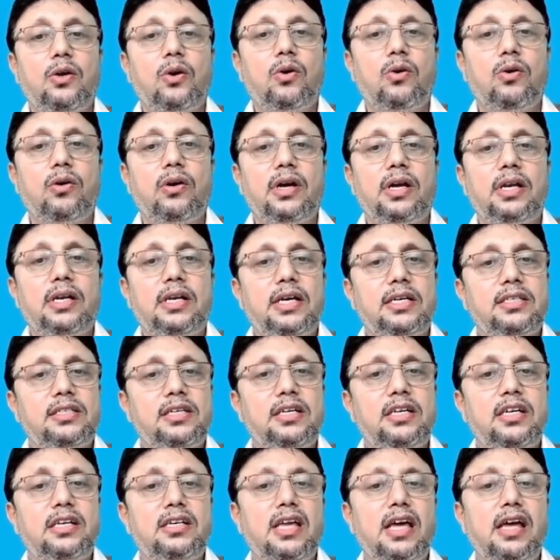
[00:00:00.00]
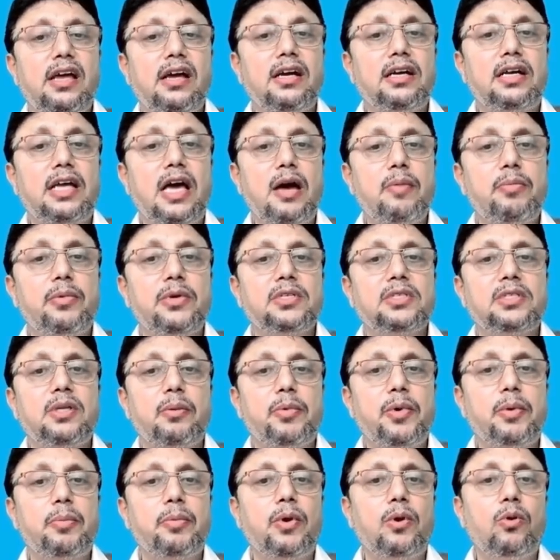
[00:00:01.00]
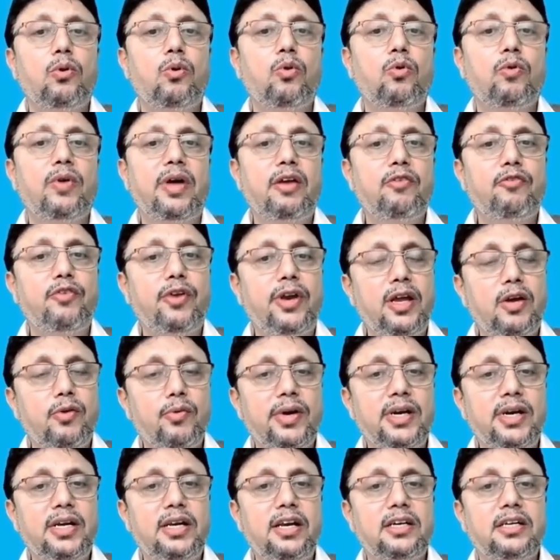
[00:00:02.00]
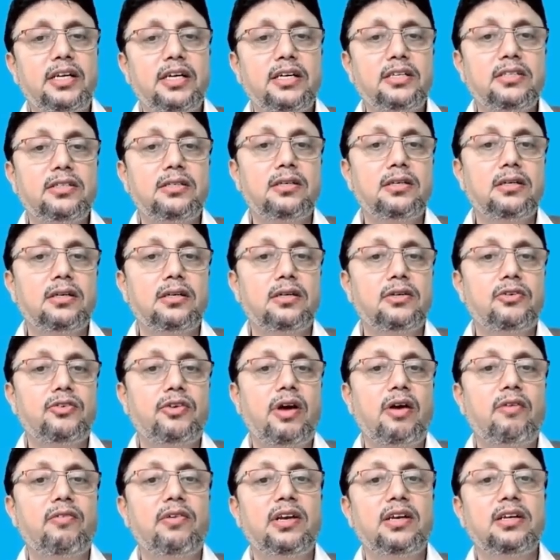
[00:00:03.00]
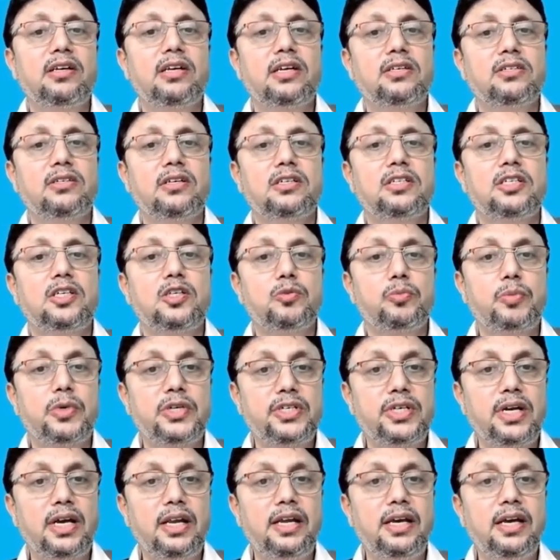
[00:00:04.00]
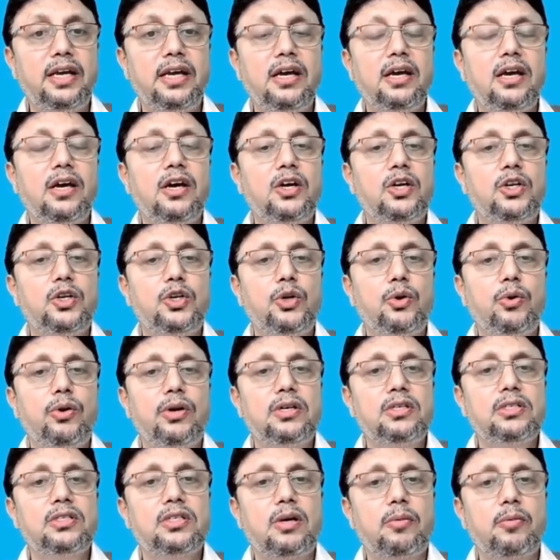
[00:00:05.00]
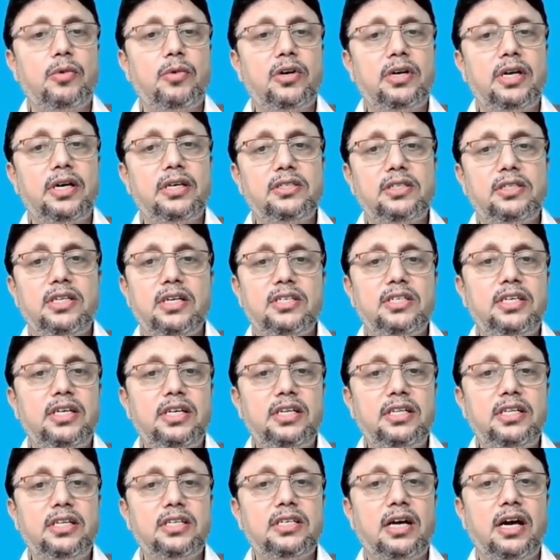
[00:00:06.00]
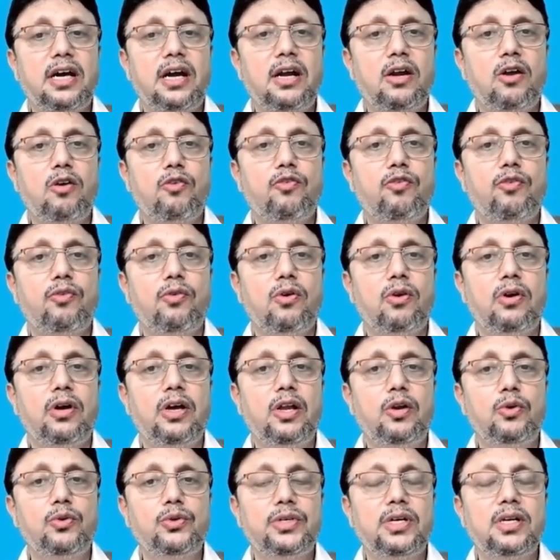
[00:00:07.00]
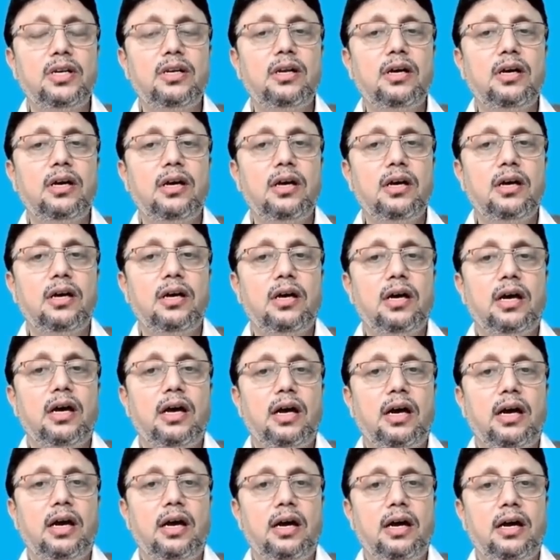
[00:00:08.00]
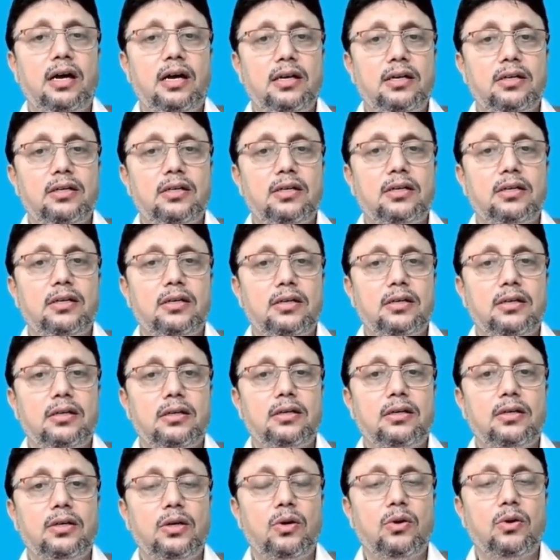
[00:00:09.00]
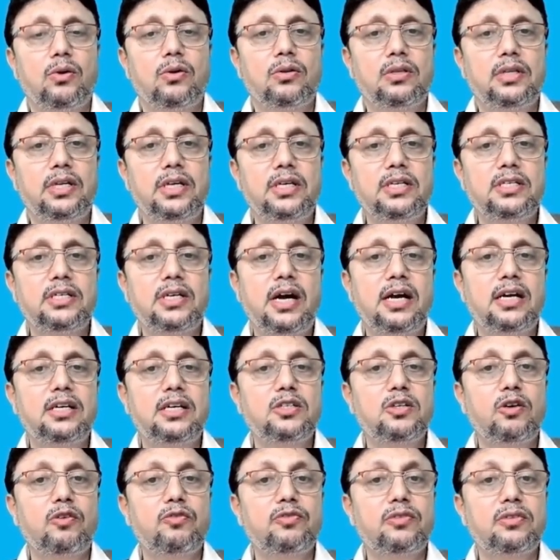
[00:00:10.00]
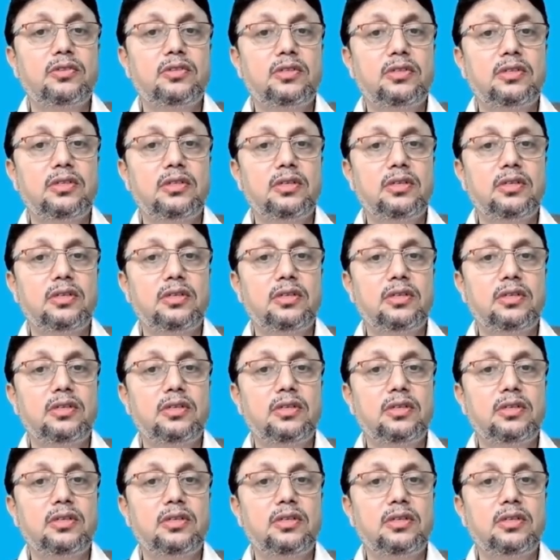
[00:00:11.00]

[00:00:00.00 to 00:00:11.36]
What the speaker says: In desert, it happens. The people who very frequently travel in deserts, especially during summer days, they see this kind of illusion. And these kinds of